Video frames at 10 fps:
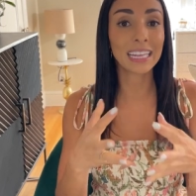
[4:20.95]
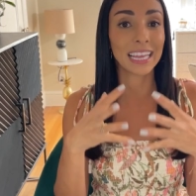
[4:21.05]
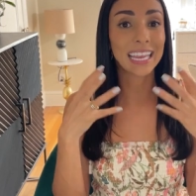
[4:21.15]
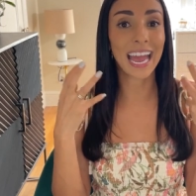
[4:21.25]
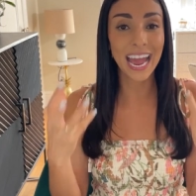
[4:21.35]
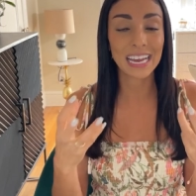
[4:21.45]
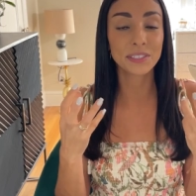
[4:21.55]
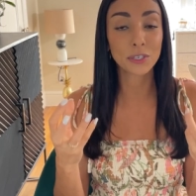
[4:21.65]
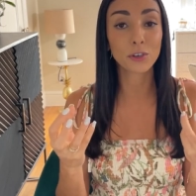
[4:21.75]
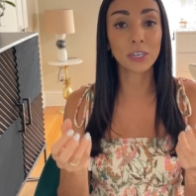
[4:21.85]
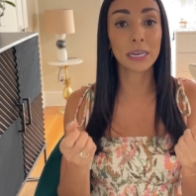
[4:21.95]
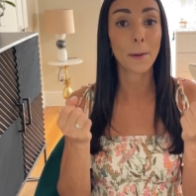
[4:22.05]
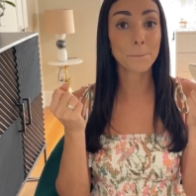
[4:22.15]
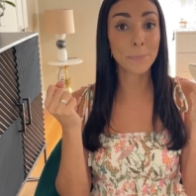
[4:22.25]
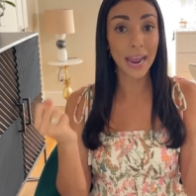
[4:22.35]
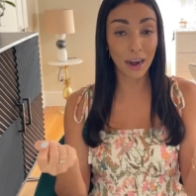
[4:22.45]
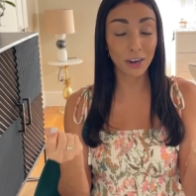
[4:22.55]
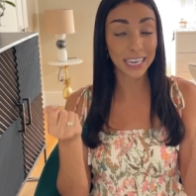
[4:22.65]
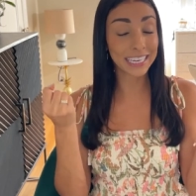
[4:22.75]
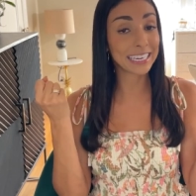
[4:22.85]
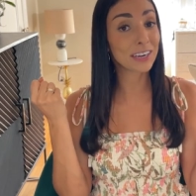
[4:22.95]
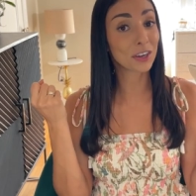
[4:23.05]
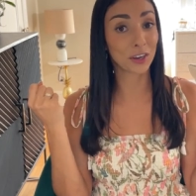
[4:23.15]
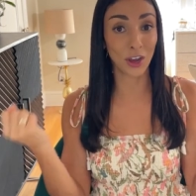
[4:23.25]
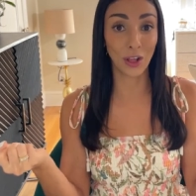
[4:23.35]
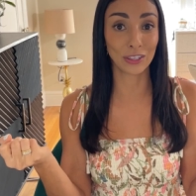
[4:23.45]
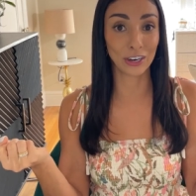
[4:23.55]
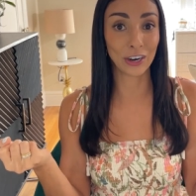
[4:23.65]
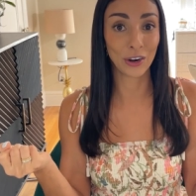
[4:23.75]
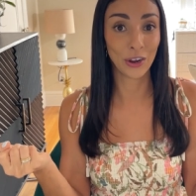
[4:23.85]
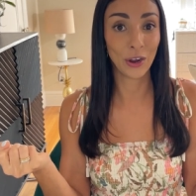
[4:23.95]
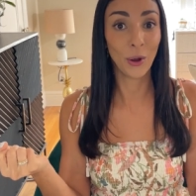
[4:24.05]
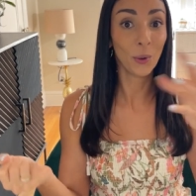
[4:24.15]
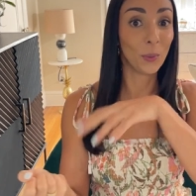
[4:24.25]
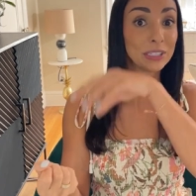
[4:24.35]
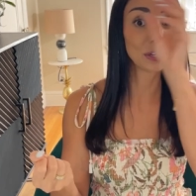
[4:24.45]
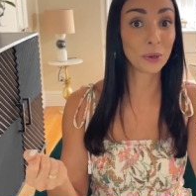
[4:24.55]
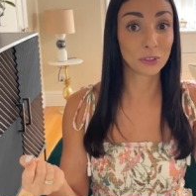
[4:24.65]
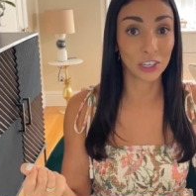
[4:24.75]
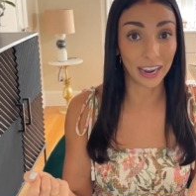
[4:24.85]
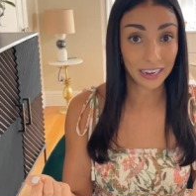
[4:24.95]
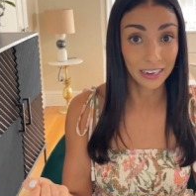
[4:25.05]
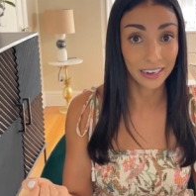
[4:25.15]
like acid green parakeet color with the gold chain.